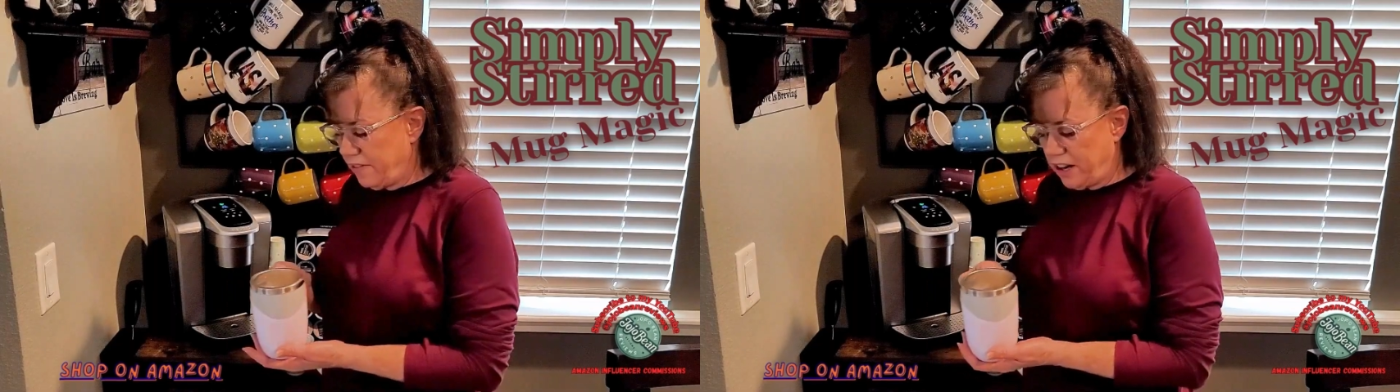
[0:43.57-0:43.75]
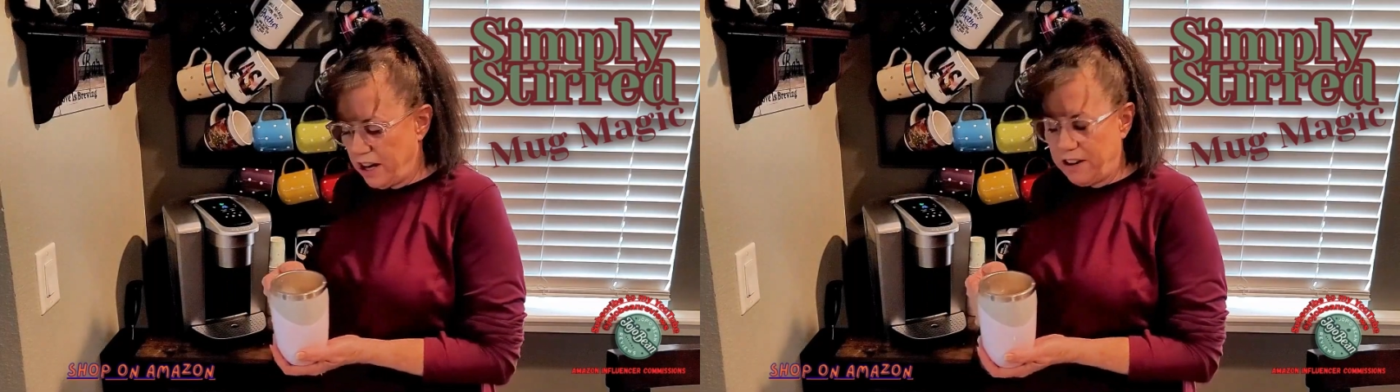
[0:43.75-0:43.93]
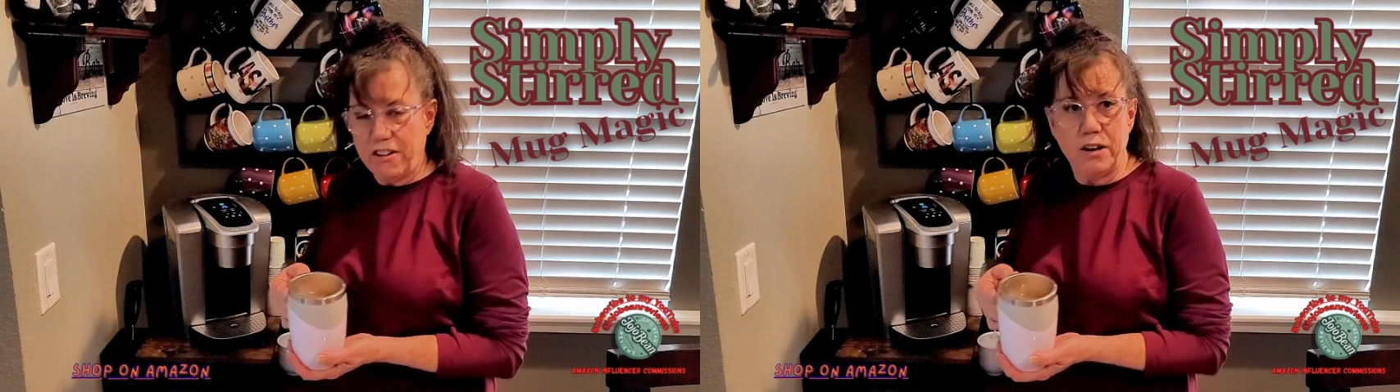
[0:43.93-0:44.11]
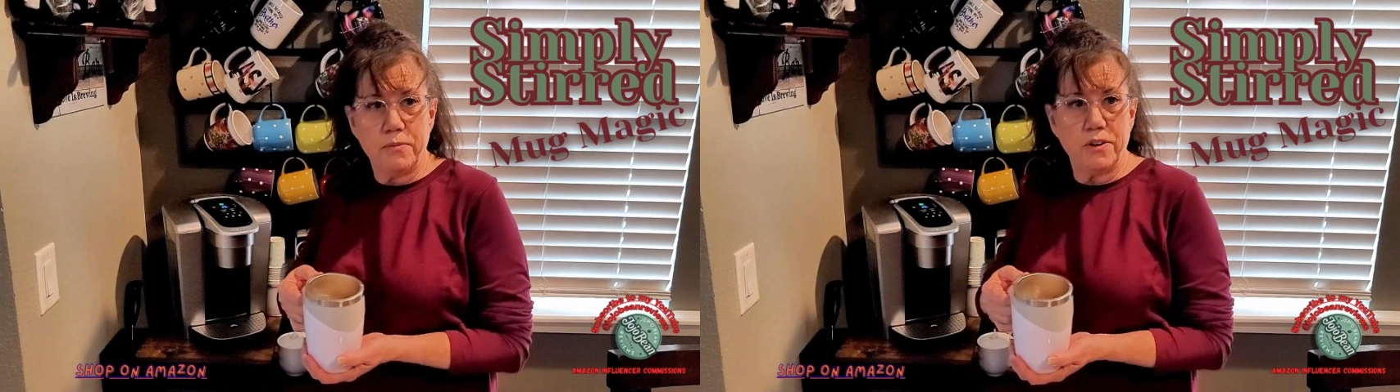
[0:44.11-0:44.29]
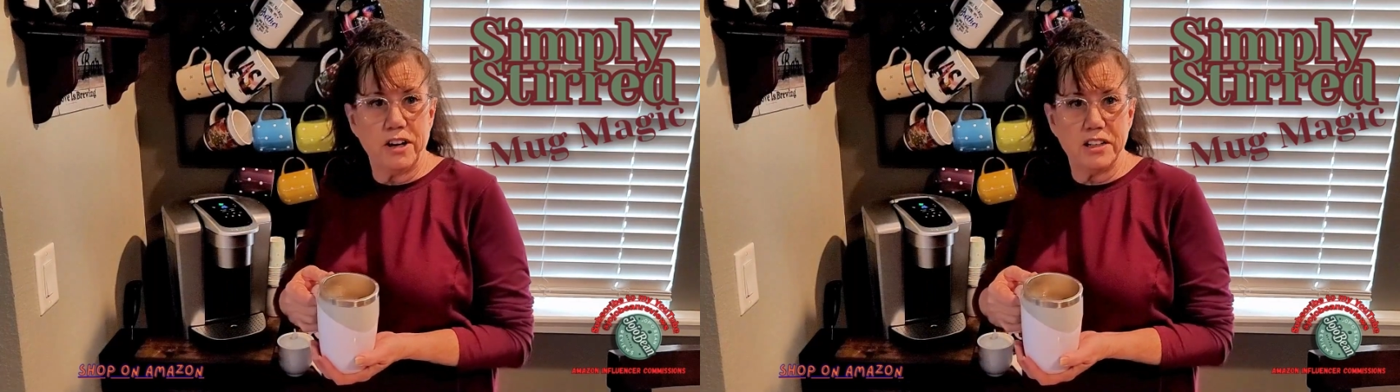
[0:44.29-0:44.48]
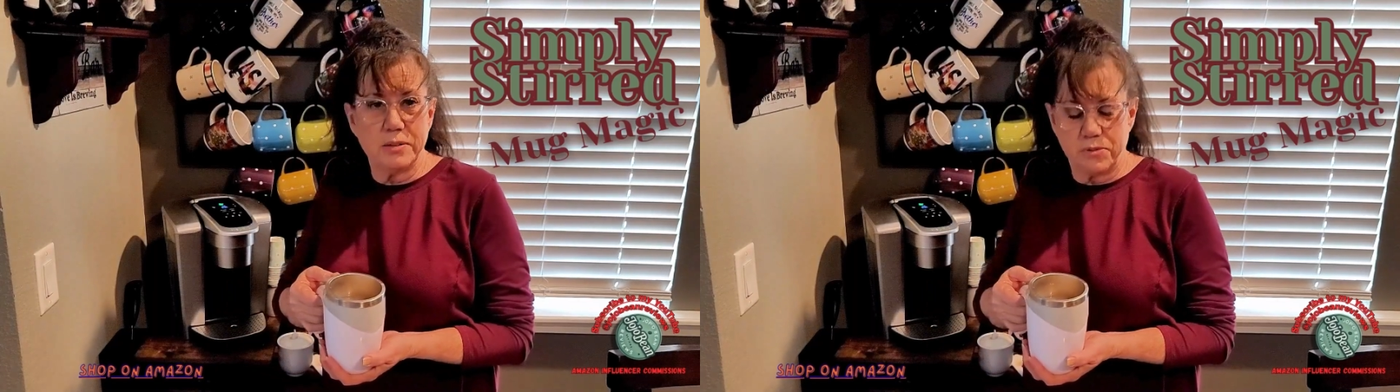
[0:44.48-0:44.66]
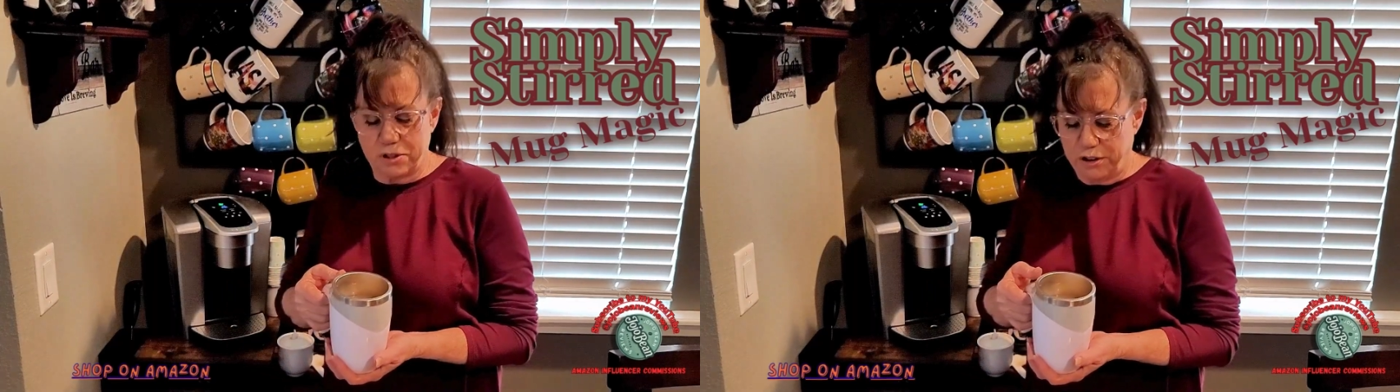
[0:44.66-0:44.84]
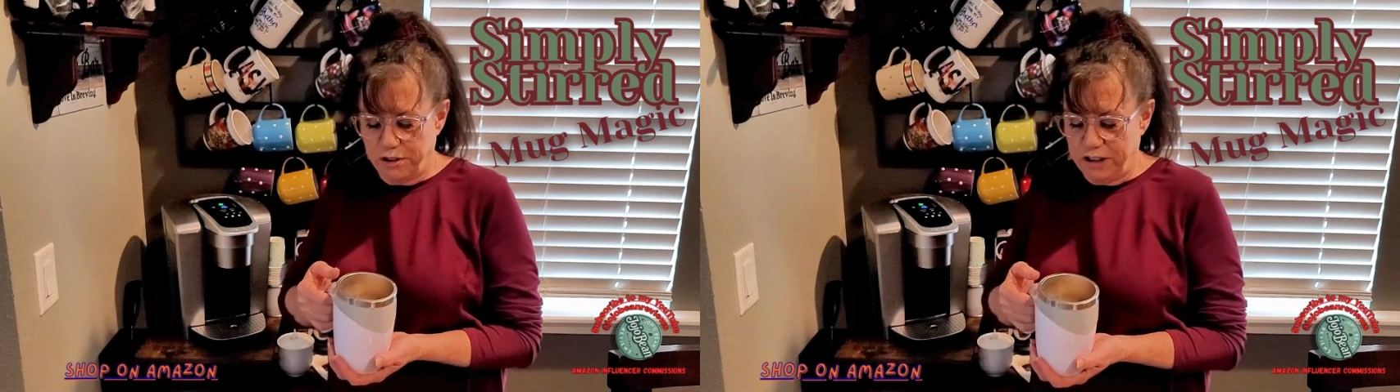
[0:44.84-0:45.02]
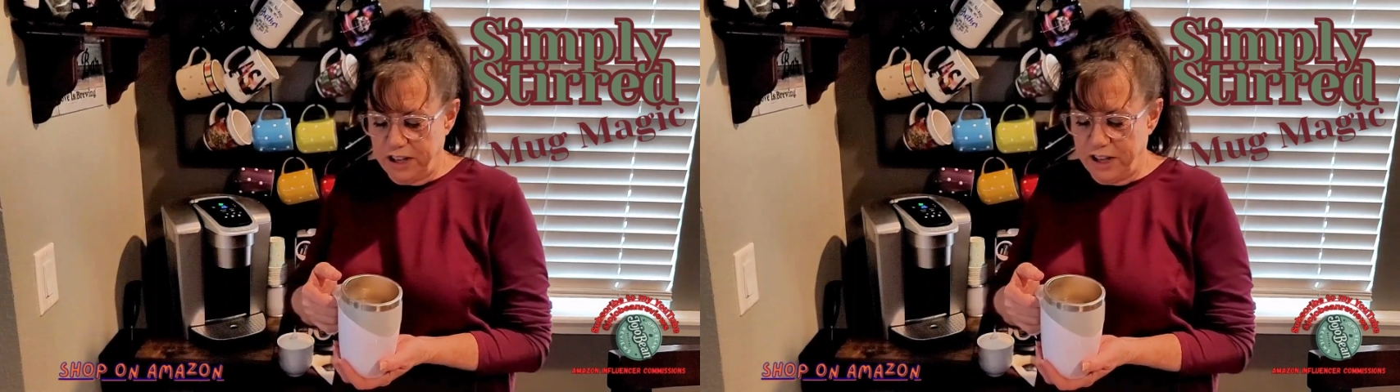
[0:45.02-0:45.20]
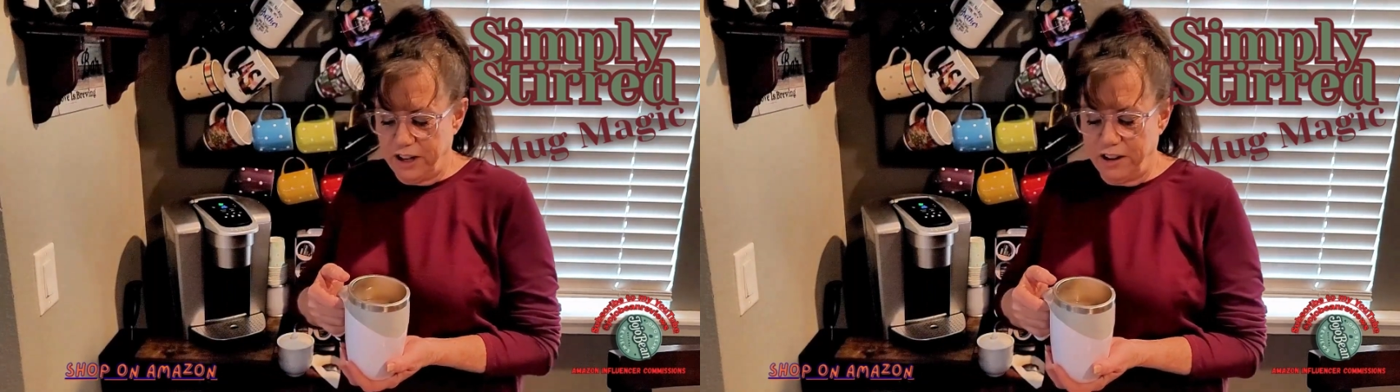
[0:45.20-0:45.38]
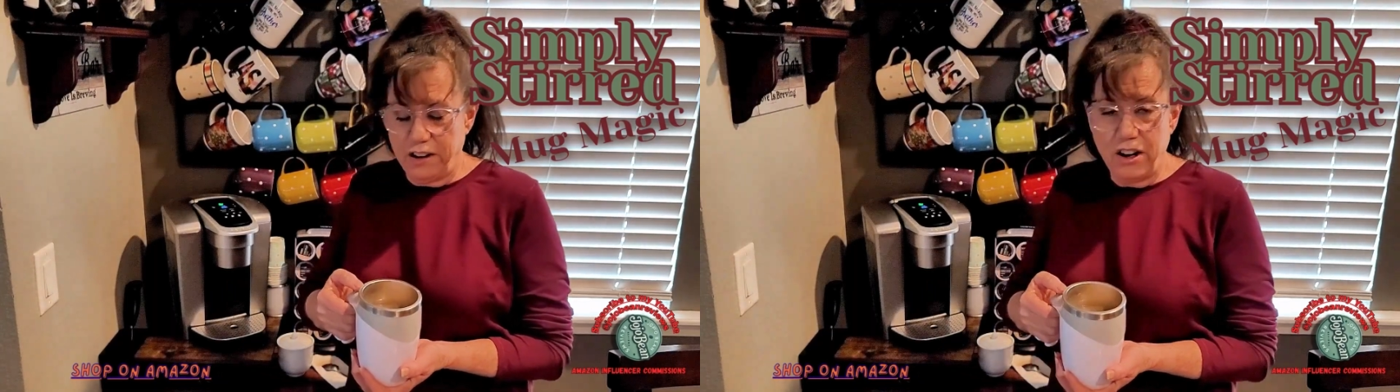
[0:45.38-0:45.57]
I've got creamer and some sugar in
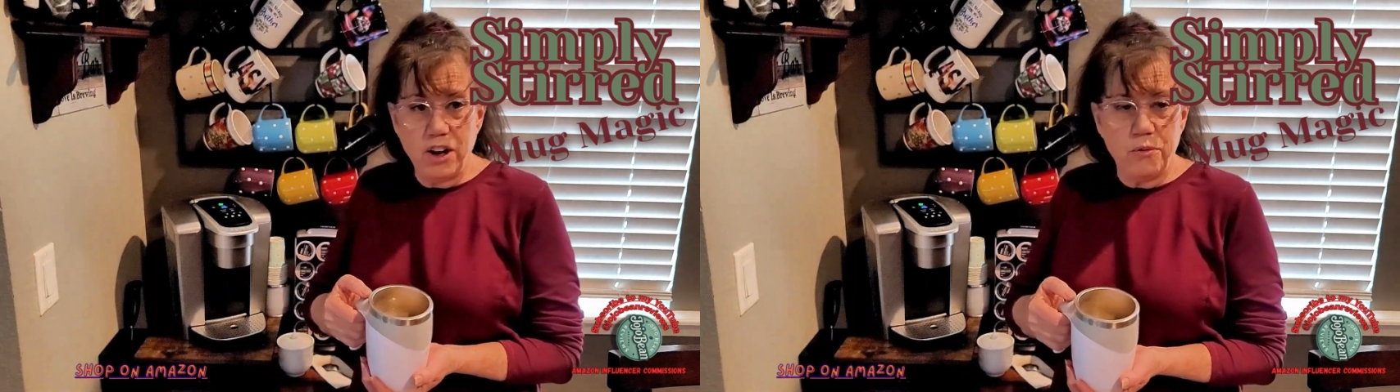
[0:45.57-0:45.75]
here.